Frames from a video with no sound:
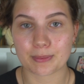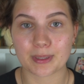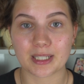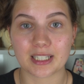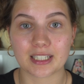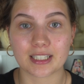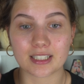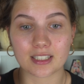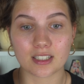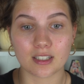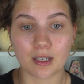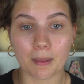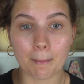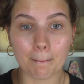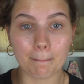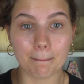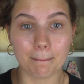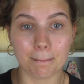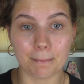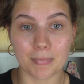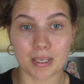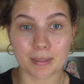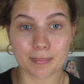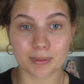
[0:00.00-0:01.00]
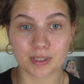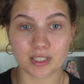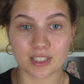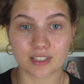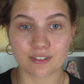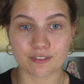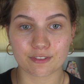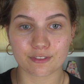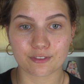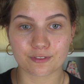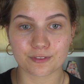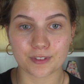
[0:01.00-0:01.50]
my
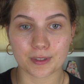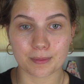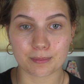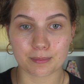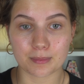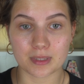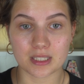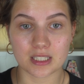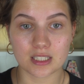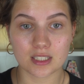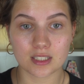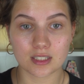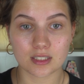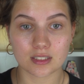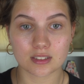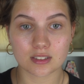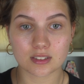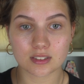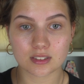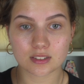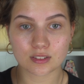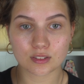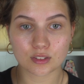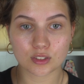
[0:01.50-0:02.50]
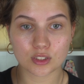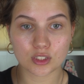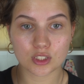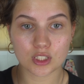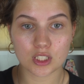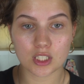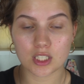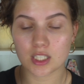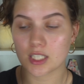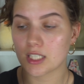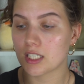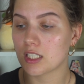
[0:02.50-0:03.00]
Maybelline Fit Me
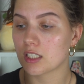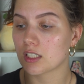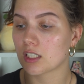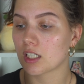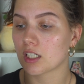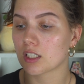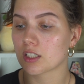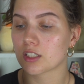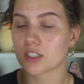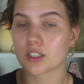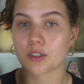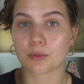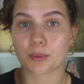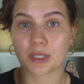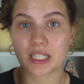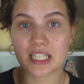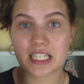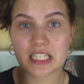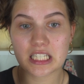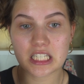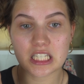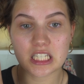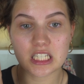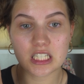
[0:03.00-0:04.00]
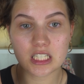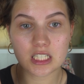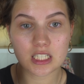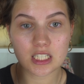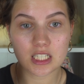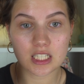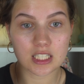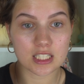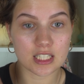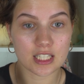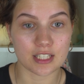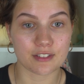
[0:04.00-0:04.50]
in color 118
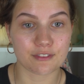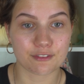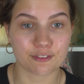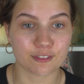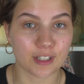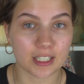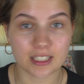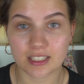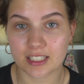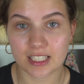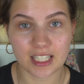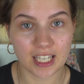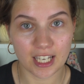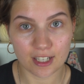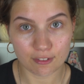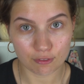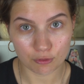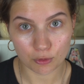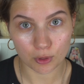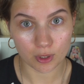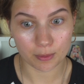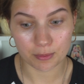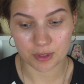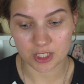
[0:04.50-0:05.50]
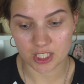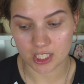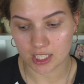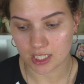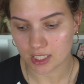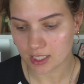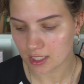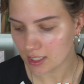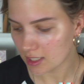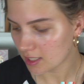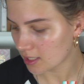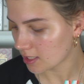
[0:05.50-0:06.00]
because they finally have warm
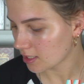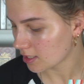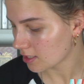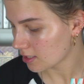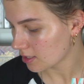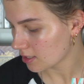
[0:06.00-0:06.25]
shades,